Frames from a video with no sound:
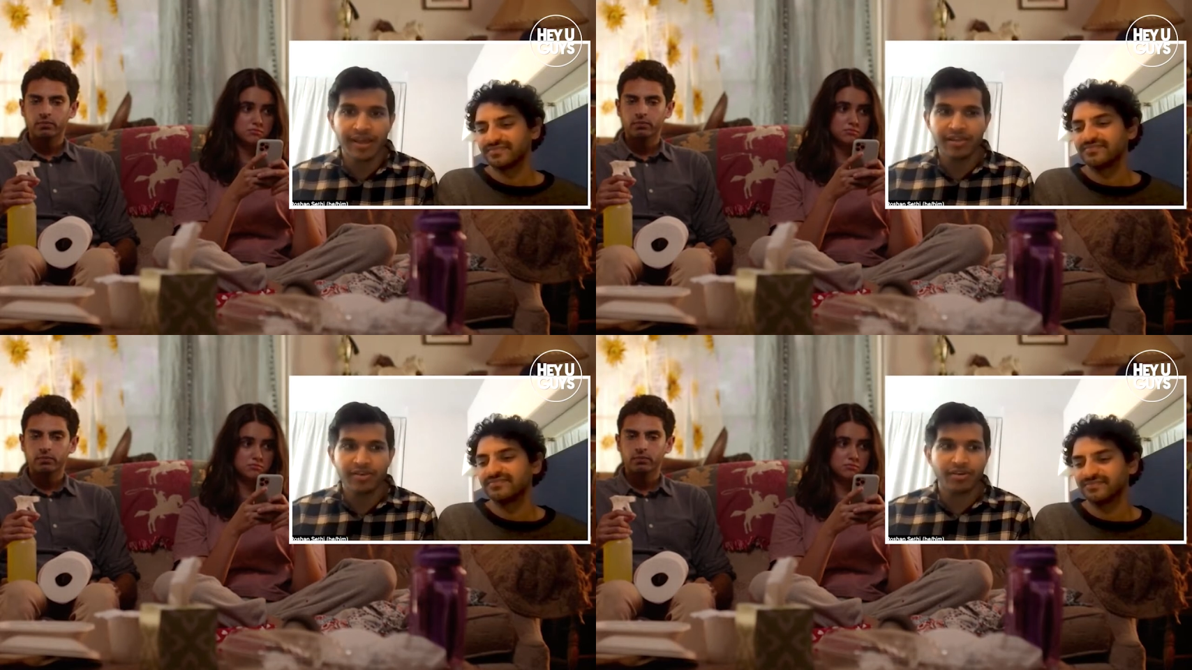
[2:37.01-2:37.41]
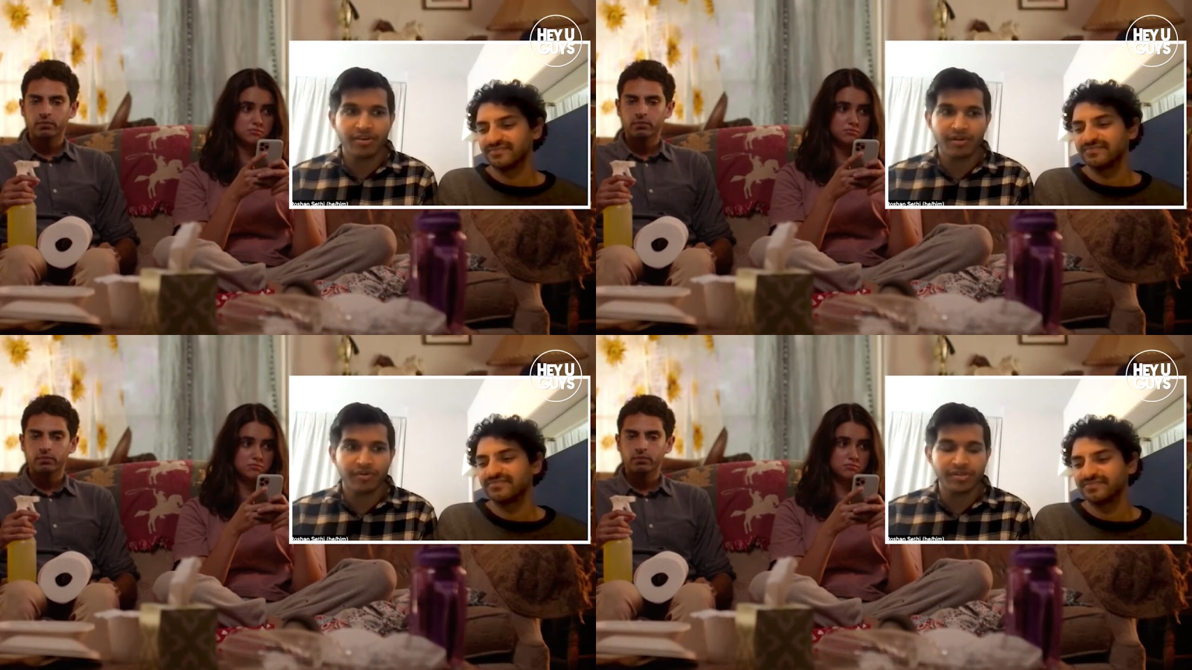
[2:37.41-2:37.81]
Speaker 1: Mm. You
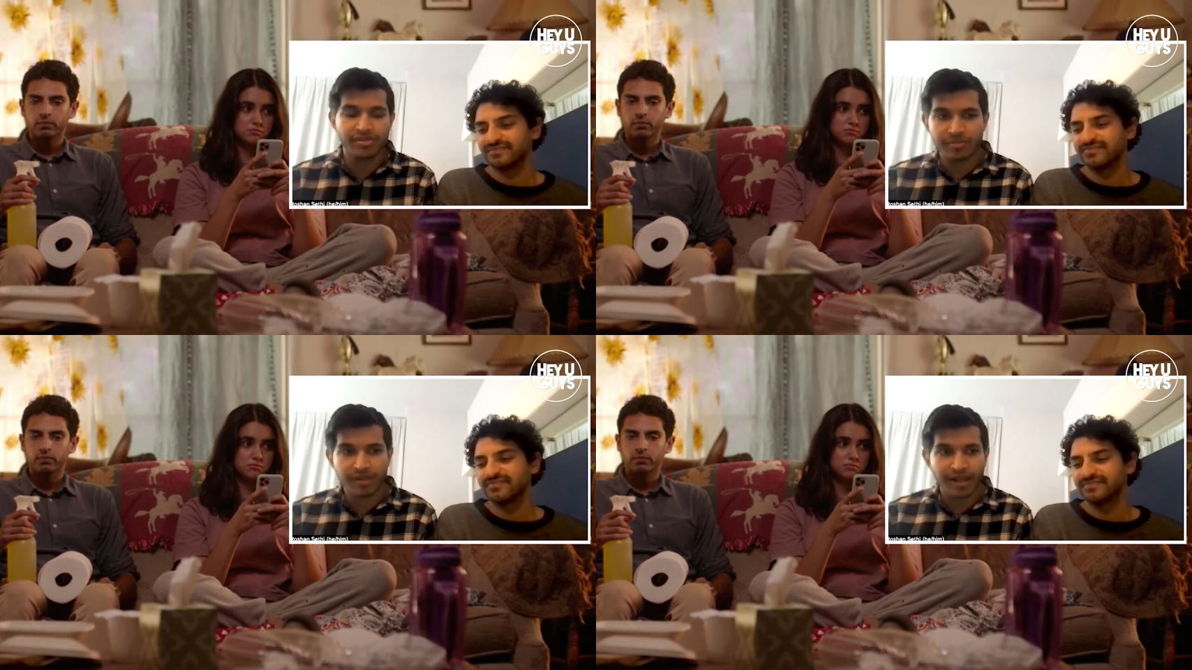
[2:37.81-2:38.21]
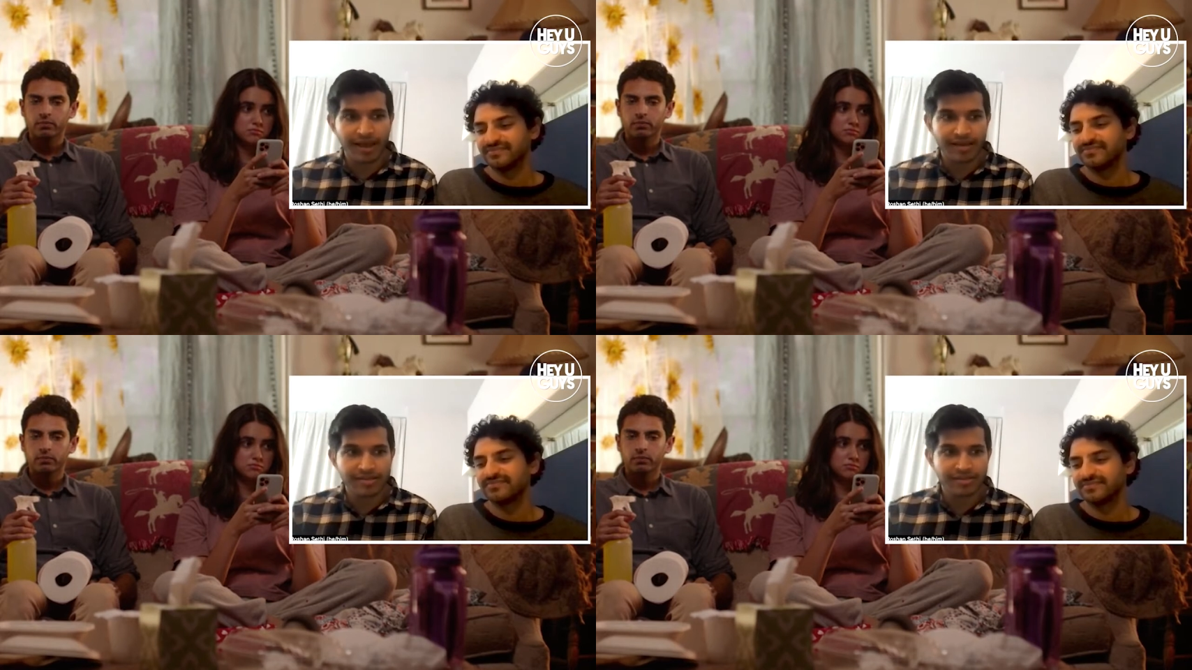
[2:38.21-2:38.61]
couldn't hmm. go to a gym
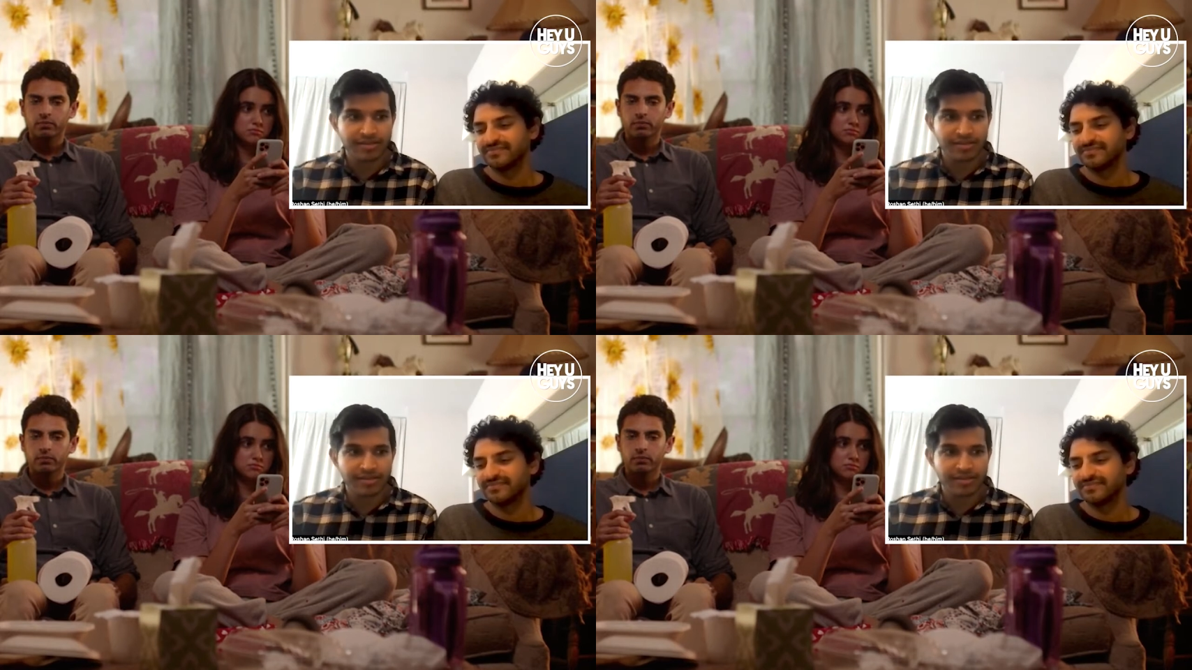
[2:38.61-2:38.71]
class.